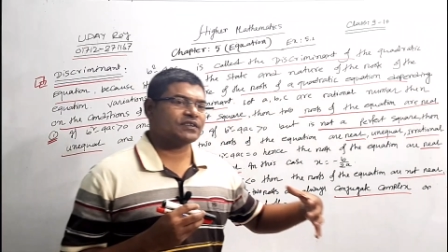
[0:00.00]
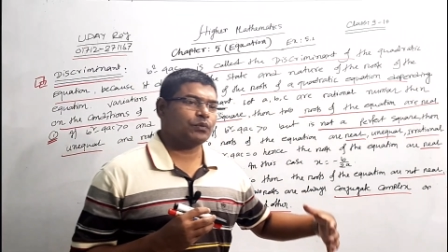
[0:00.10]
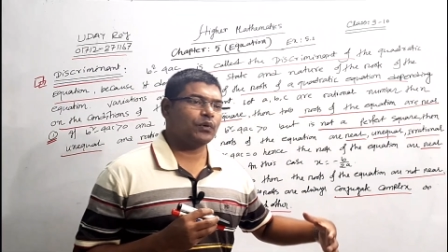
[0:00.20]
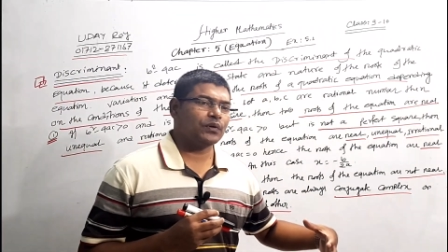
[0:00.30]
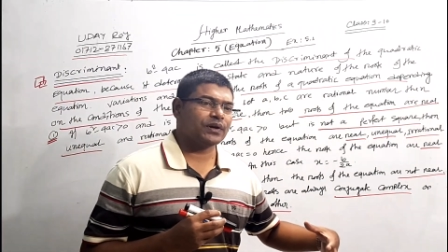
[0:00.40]

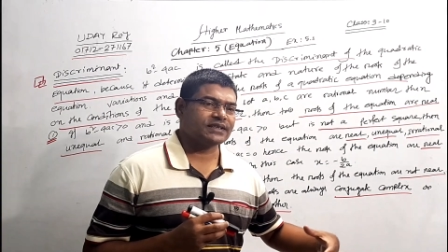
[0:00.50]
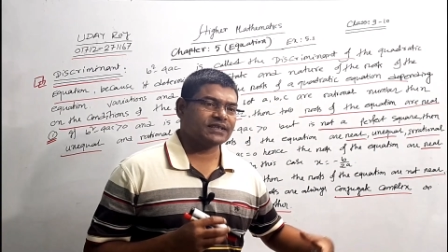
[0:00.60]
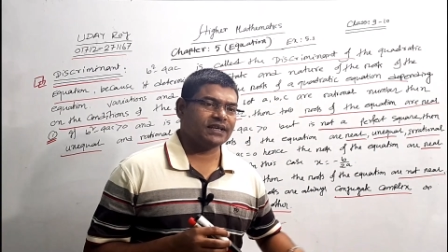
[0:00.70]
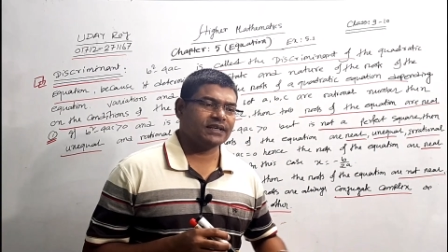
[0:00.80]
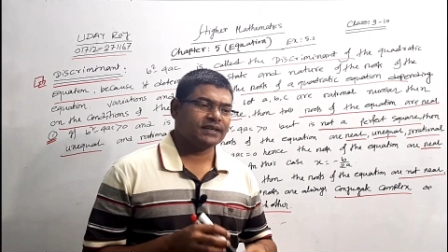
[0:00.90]

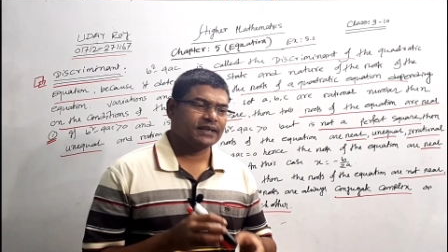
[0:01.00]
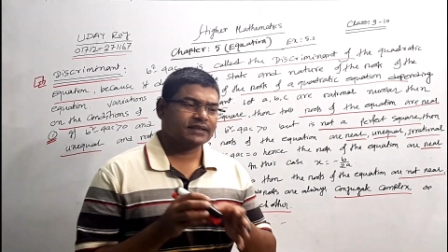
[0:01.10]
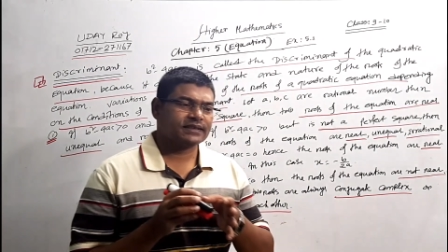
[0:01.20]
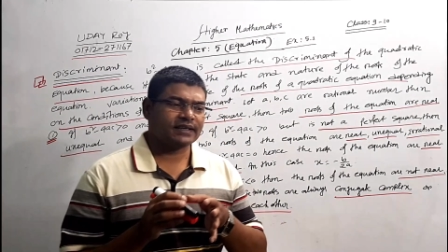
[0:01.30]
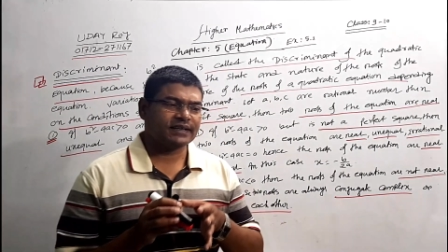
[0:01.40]
4ac,
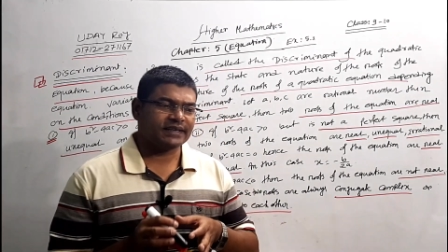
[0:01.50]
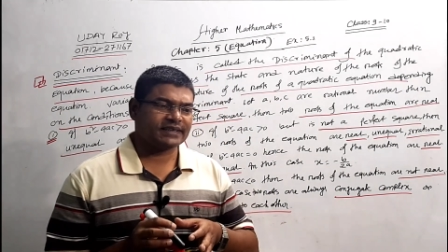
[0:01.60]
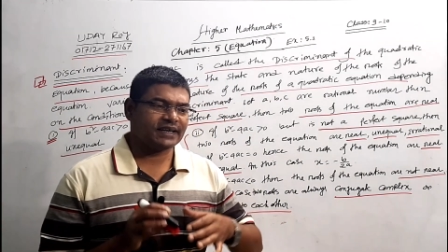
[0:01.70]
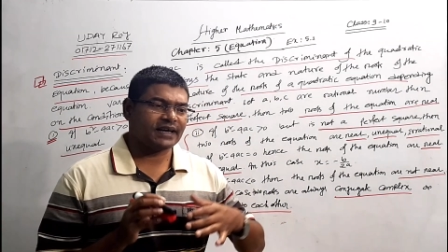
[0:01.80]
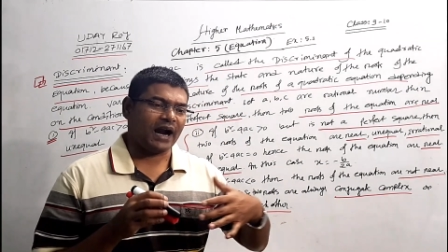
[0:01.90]
the
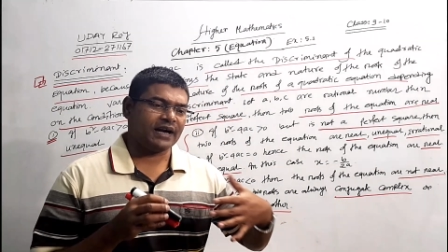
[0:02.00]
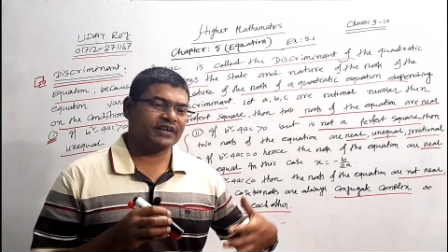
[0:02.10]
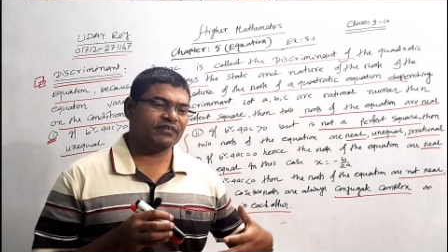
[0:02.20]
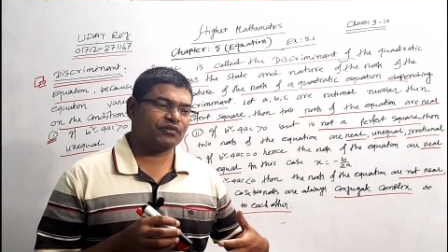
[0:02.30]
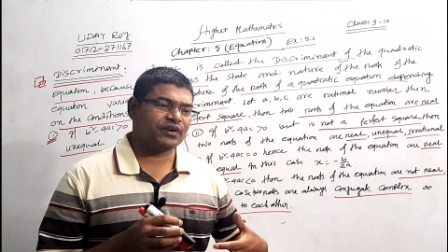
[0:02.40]
nature are
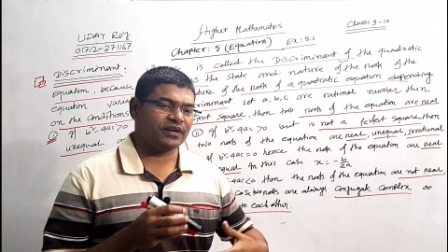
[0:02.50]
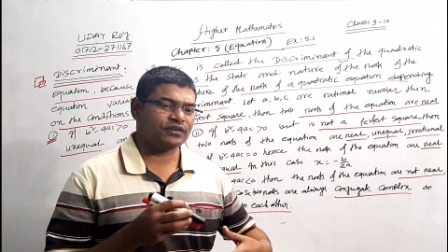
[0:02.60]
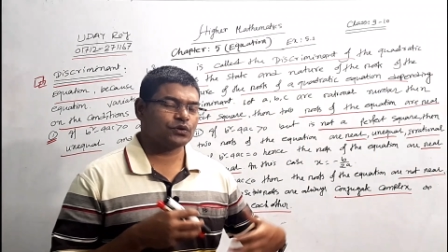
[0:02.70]
different,